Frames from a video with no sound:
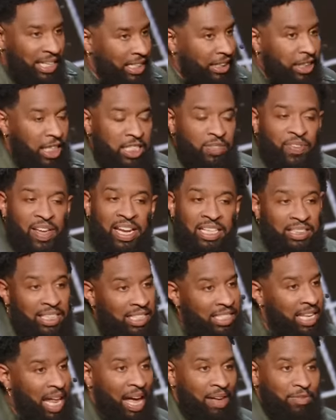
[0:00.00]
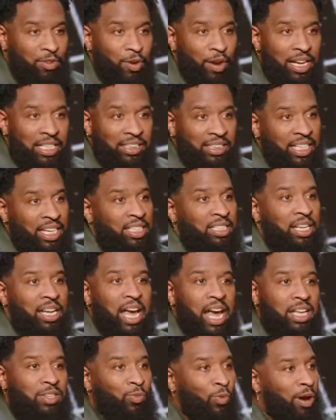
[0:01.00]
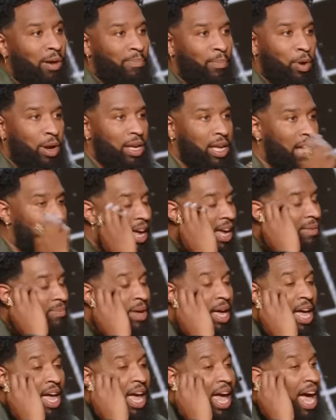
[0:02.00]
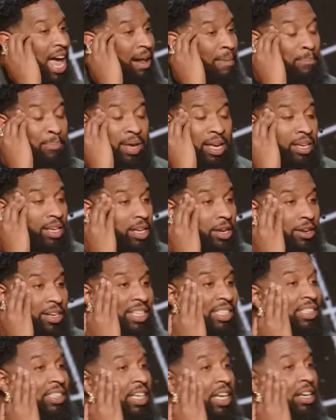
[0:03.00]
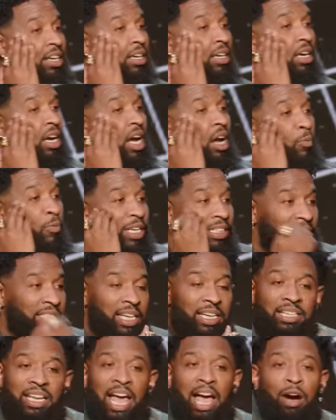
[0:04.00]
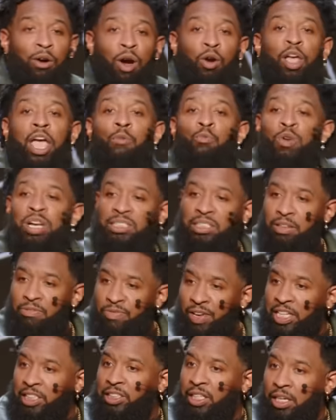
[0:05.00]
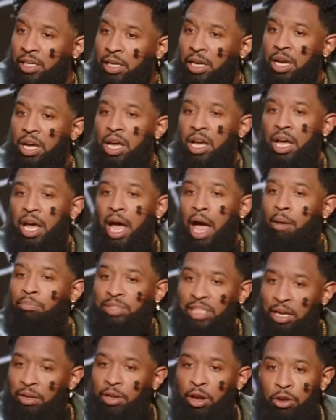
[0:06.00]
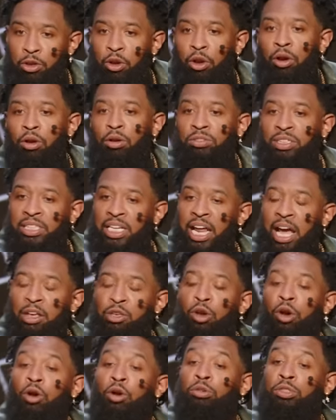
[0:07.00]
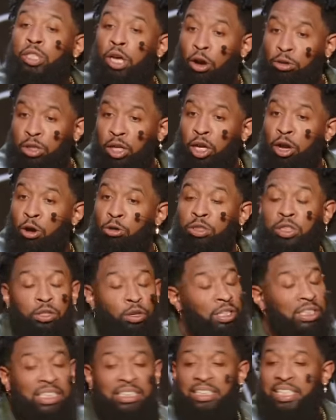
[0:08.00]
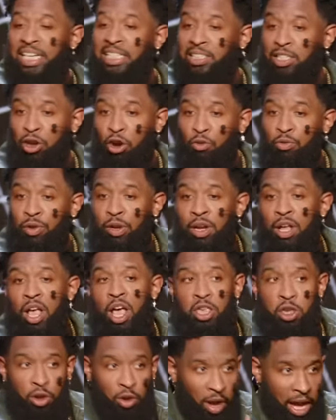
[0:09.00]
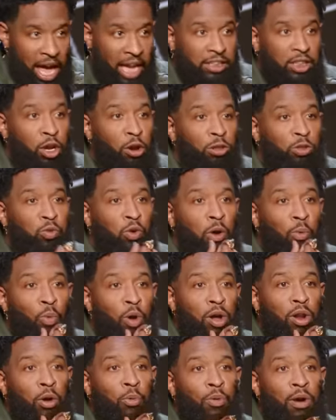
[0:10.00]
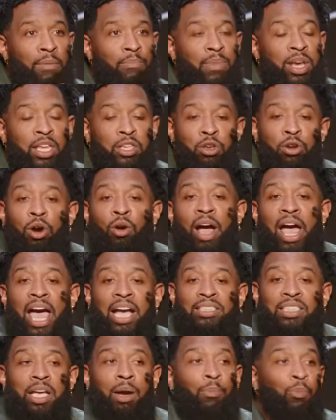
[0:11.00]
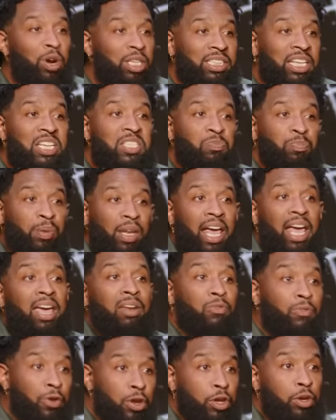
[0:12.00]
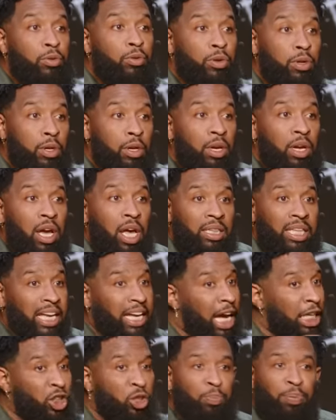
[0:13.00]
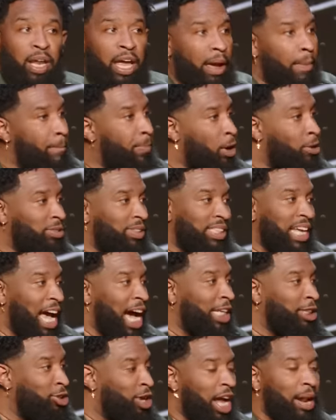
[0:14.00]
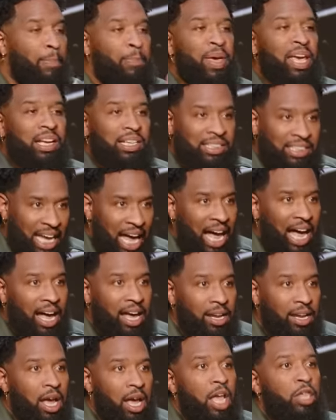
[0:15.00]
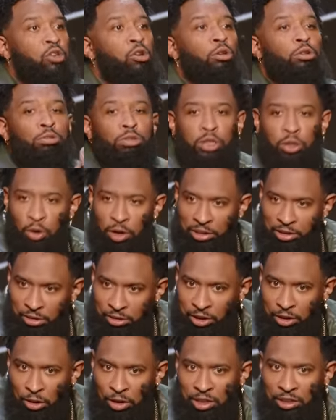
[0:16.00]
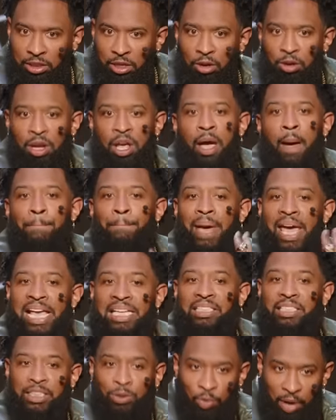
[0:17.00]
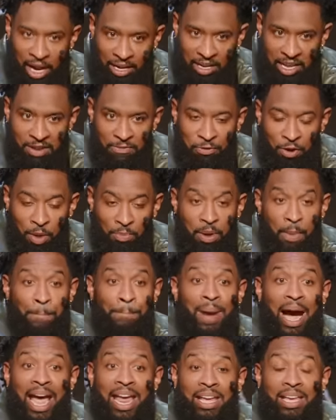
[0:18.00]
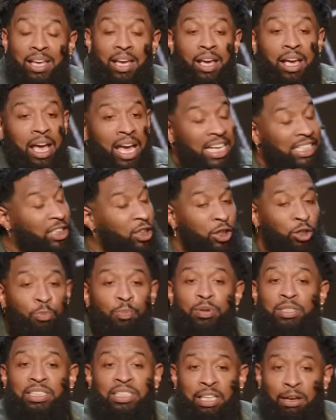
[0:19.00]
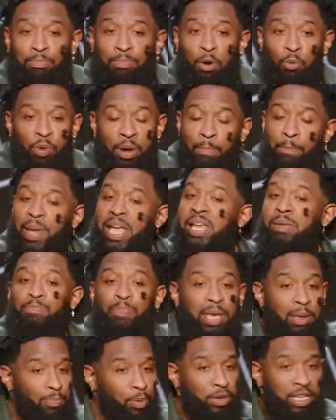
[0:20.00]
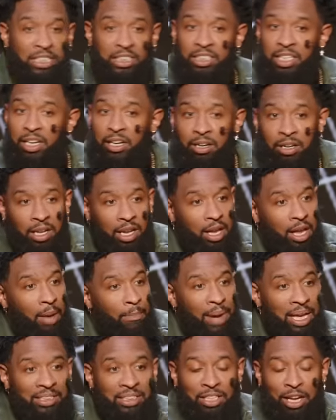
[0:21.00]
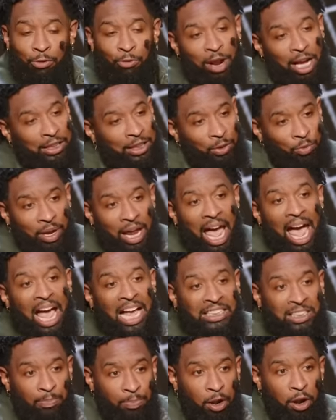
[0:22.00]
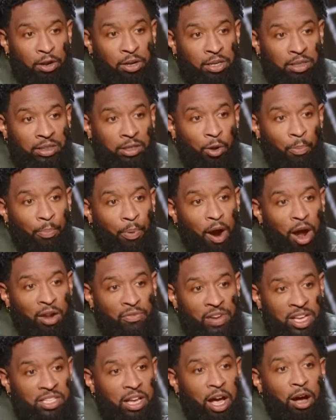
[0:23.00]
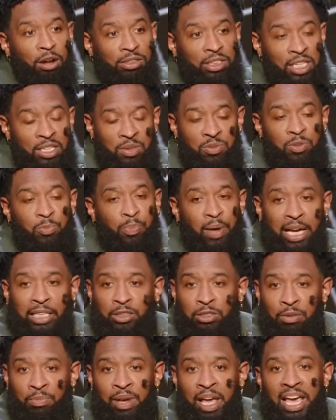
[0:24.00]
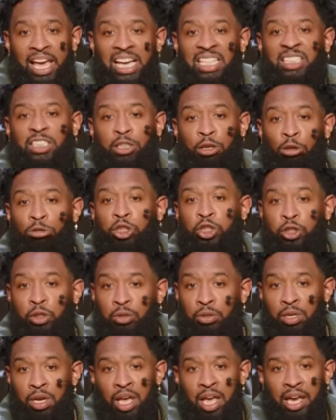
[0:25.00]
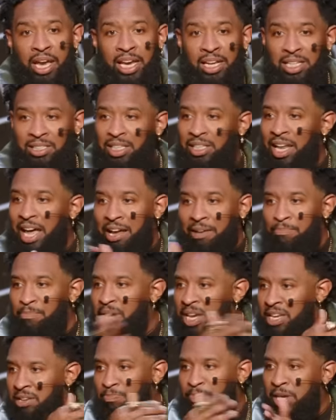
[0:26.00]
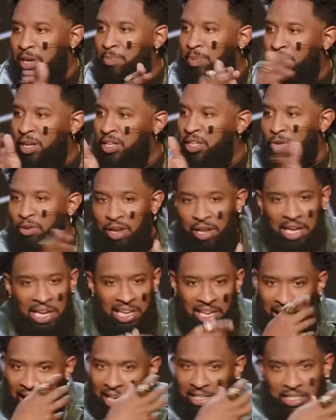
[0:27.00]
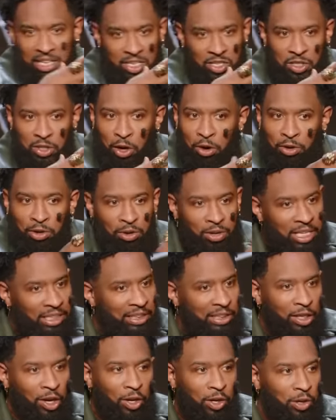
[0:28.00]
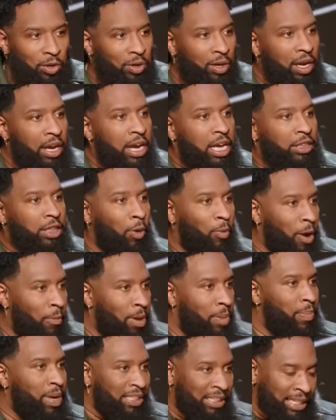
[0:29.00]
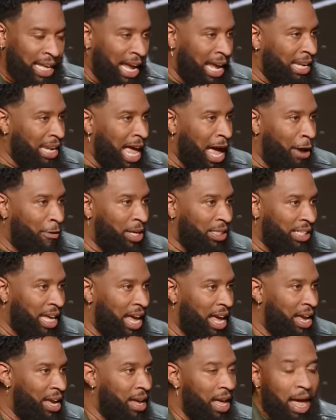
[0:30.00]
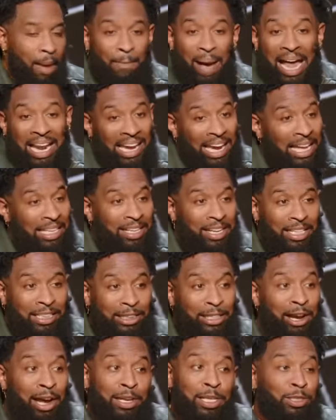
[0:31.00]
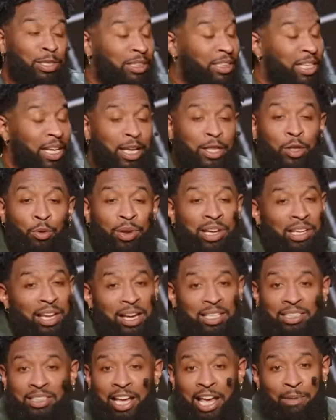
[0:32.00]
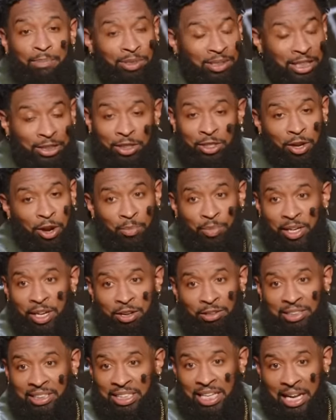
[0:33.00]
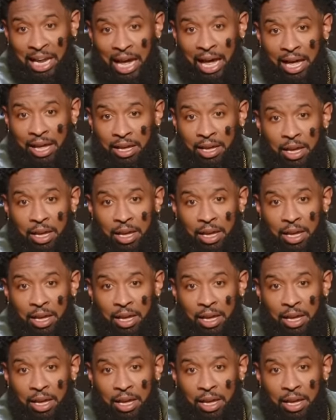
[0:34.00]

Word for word: he just finished his ninth grade season. He has one more game, had a big year this year. We sit down, okay, what's the vision? I'm telling you, no, you're gonna go sit down, you're gonna go talk to coach. Soon as the season over, you're gonna ask coach for a one-on-one meet. You're gonna ask him what's his plan for you. They got you playing both sides. You gotta pick a side. You're gonna do so and so, so and so. Mace, this is what I need from you. Mike, it's super simple. We meeting people this year. My son wrestles with Asperger, so part of his autism spectrum is social. He doesn't like meeting people and doing he likes his circle, his circle. So what we've been saying now is, hey, by the end of this year, I need you to sit at three lunch tables that you normally don't sit at.